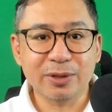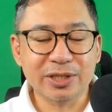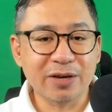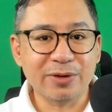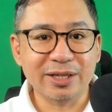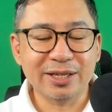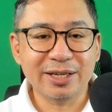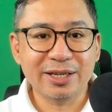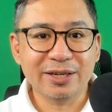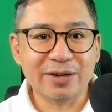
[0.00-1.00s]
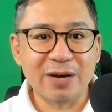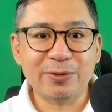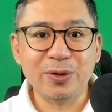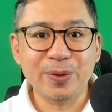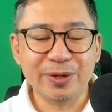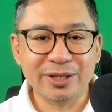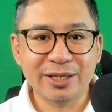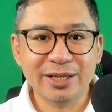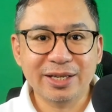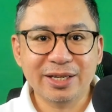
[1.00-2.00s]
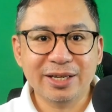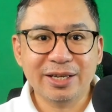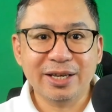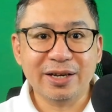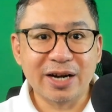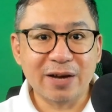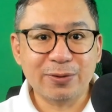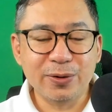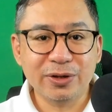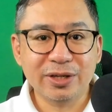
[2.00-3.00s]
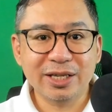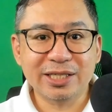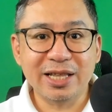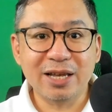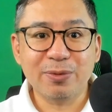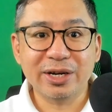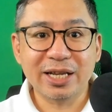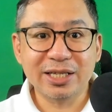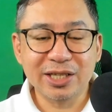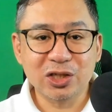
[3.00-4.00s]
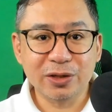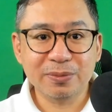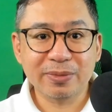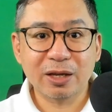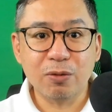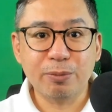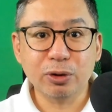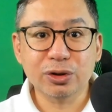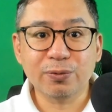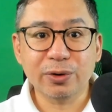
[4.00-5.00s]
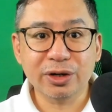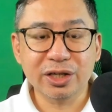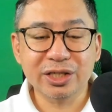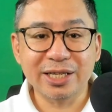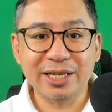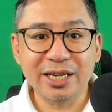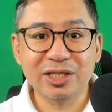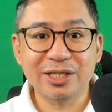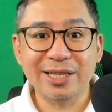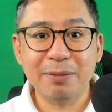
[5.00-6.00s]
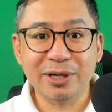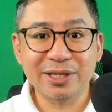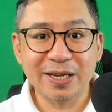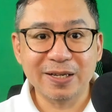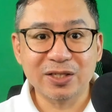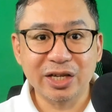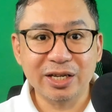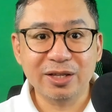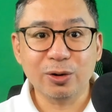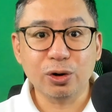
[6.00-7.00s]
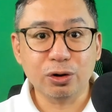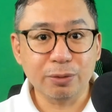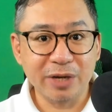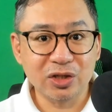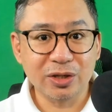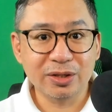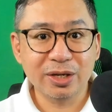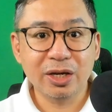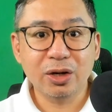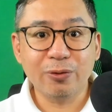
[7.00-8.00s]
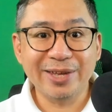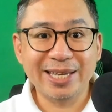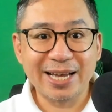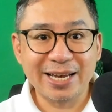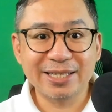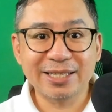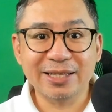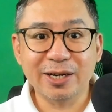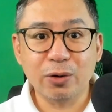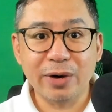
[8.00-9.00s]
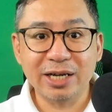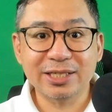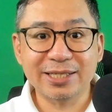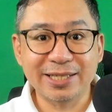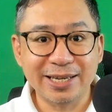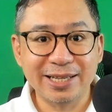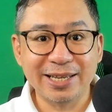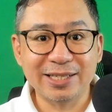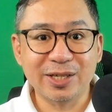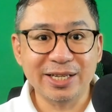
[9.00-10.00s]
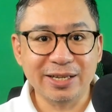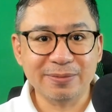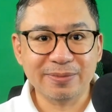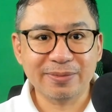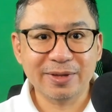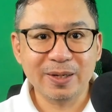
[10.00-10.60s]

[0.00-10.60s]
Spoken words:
Number 7. Craft union. A craft union is a labor organization composed of workers engaged in a particular trade or occupation of a kind that requires skill and training.